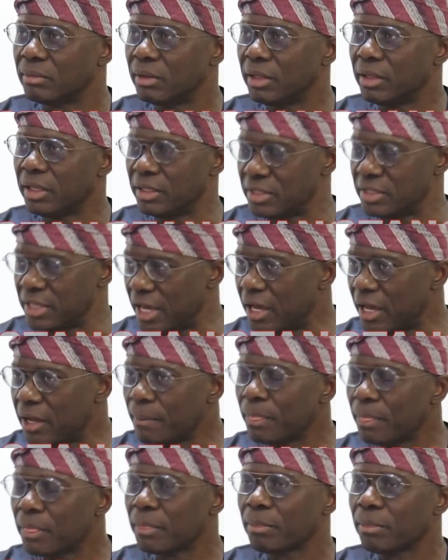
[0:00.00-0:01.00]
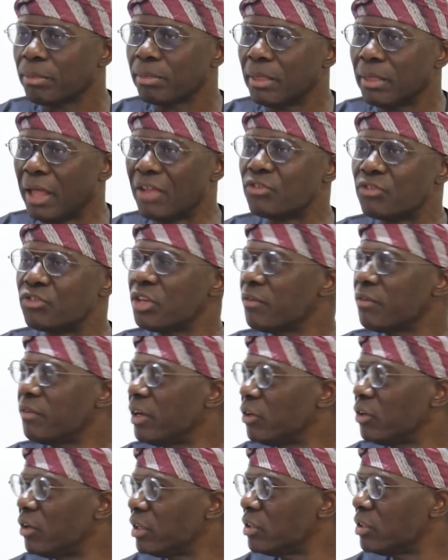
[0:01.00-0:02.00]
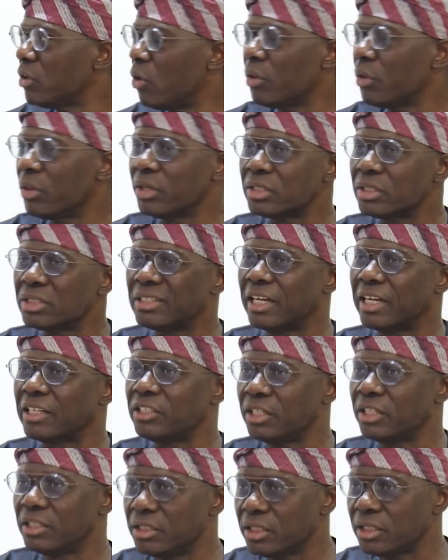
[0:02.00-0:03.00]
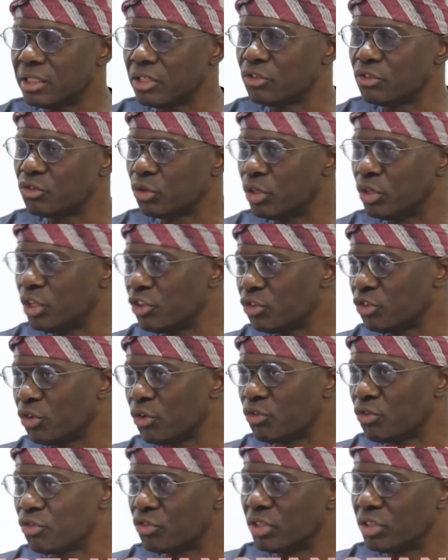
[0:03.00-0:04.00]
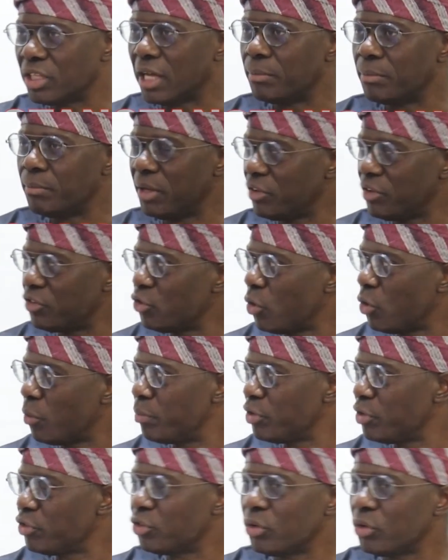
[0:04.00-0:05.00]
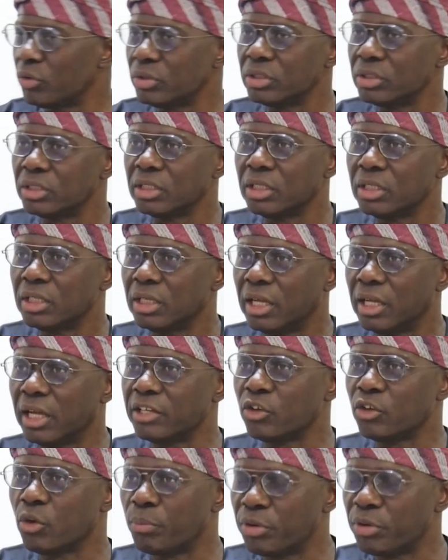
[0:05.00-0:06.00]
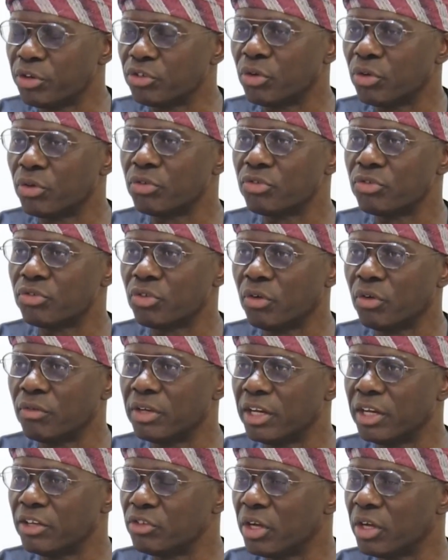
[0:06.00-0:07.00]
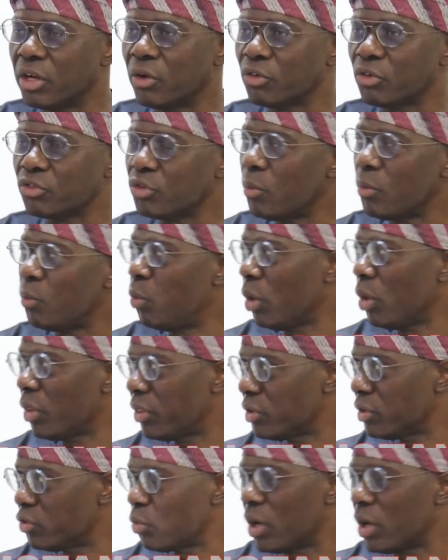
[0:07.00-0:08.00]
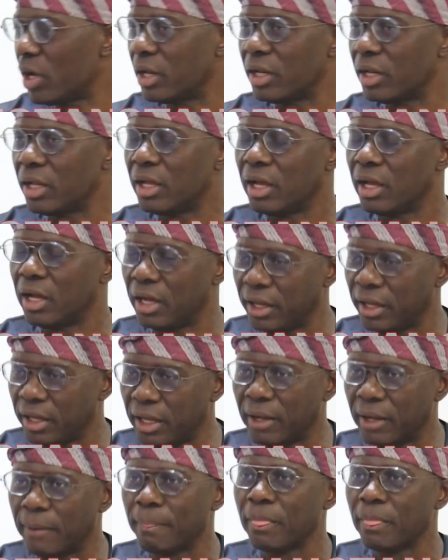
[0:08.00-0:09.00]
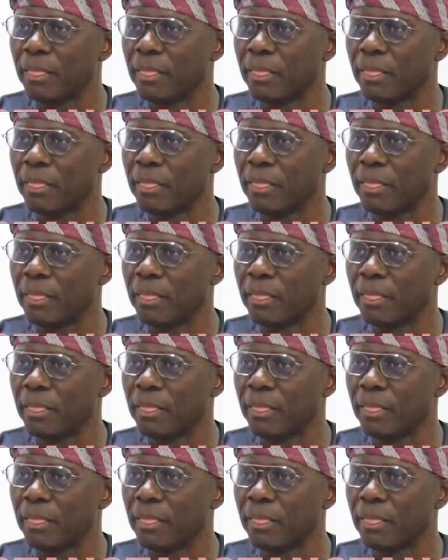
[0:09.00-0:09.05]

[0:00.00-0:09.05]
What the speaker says: is here. And several other strategic installations that makes the operation and the operations of the Nigerian Customs worth as well are here.